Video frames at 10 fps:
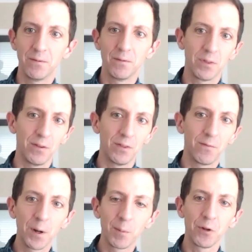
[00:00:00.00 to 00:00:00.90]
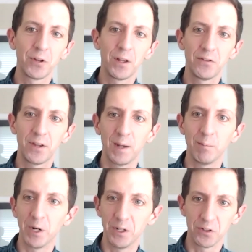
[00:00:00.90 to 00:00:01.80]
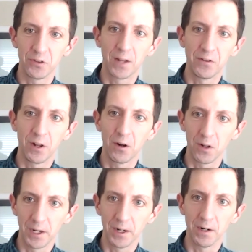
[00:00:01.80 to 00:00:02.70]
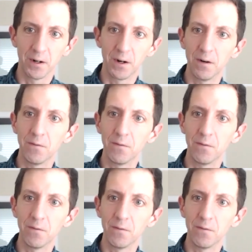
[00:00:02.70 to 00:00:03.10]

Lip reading: the fundamentals stay the same, but it just adds another layer of